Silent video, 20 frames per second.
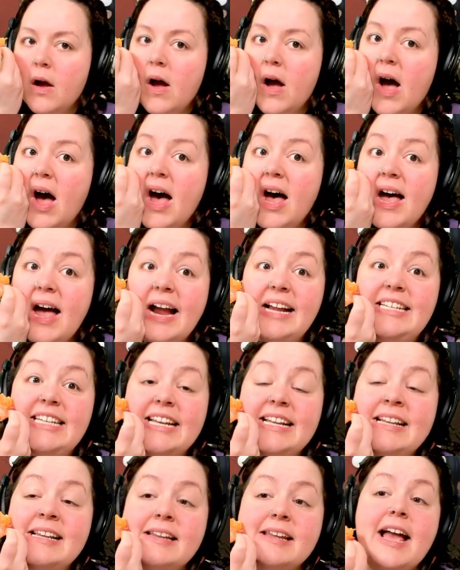Uh, I
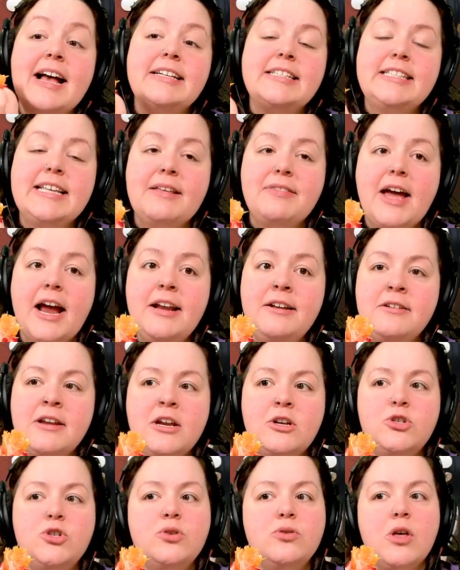didn't yet, Seth. I
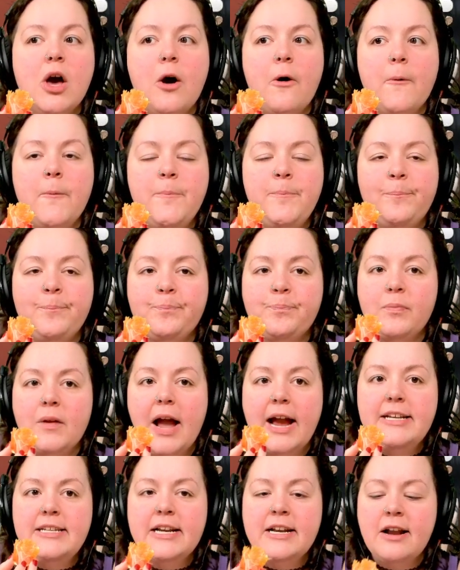need to, though.
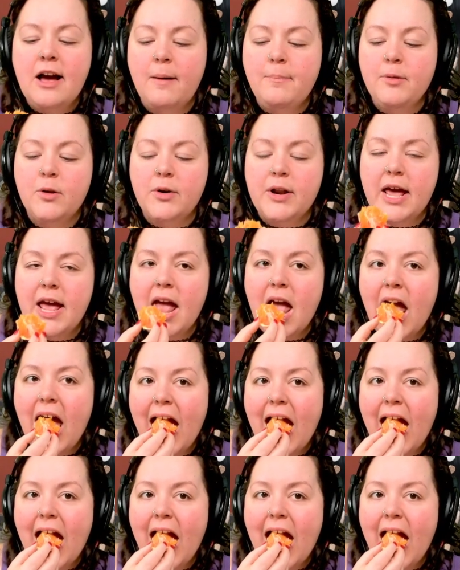I didn't upload it.